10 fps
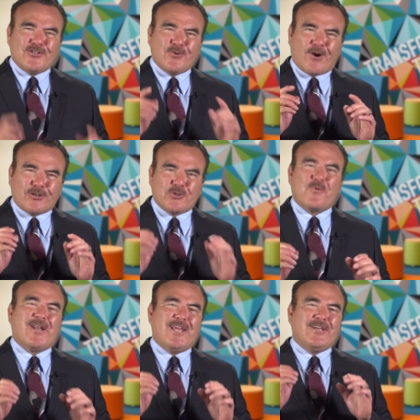to our
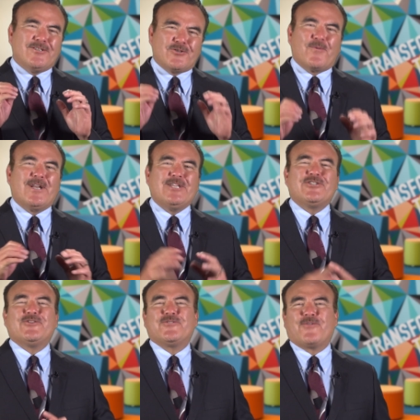
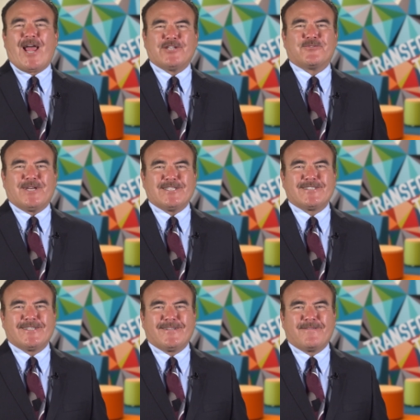2022 graduates
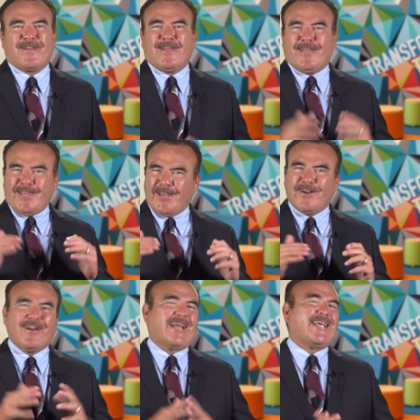
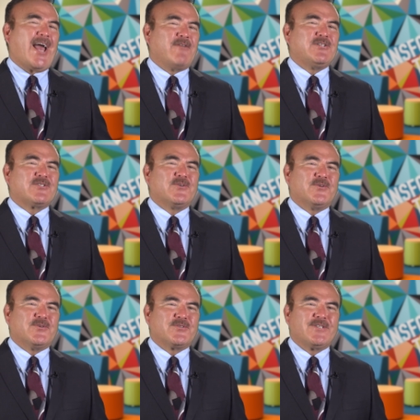here at county
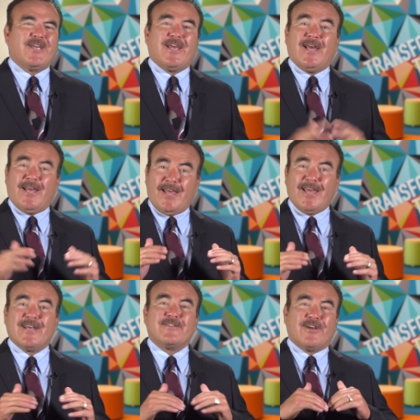schools
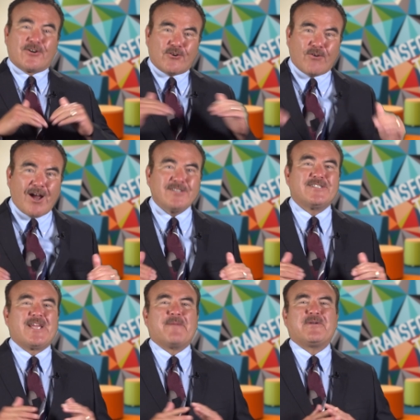and across
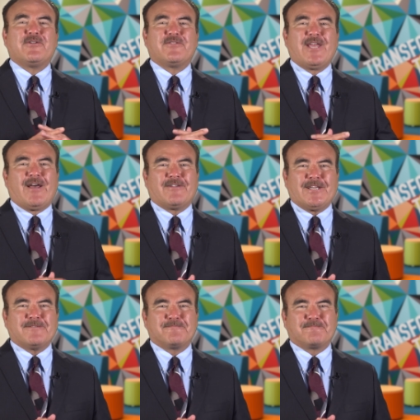San Bernardino County.
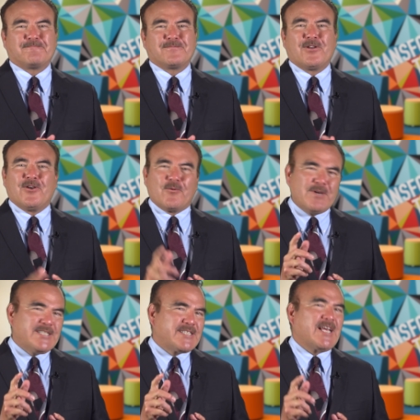
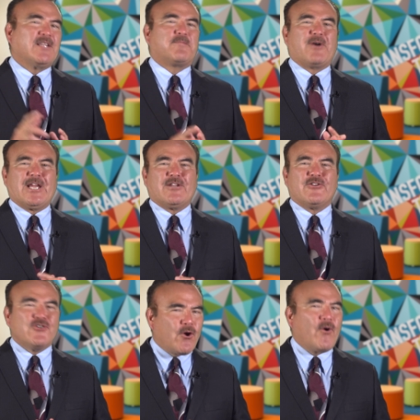We celebrate
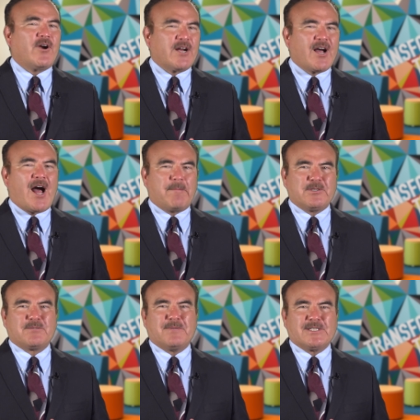your
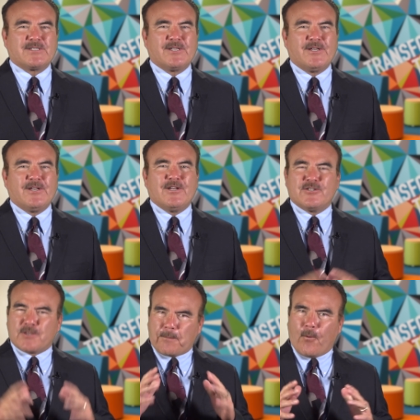accomplishments,
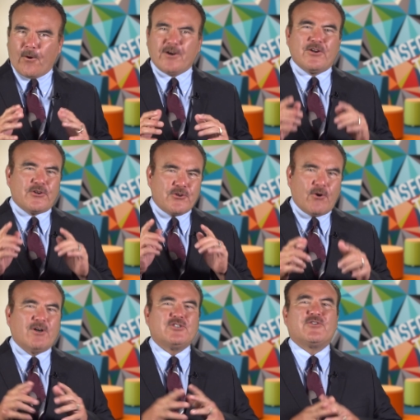support
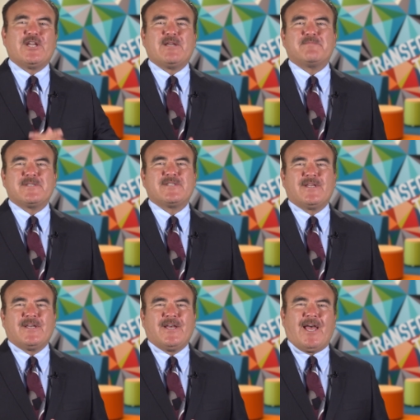your dreams,
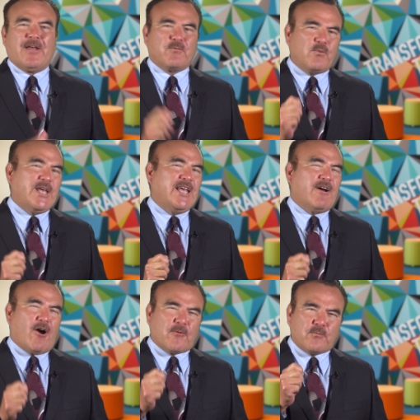and we
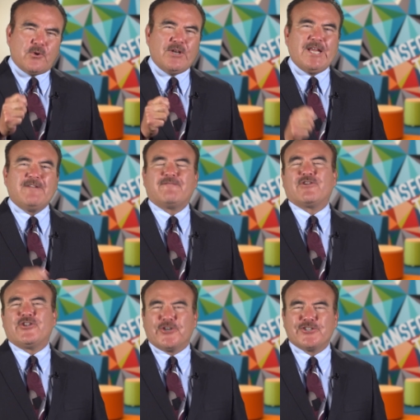are rooting for
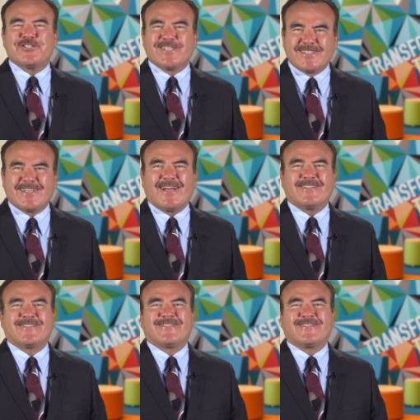your success.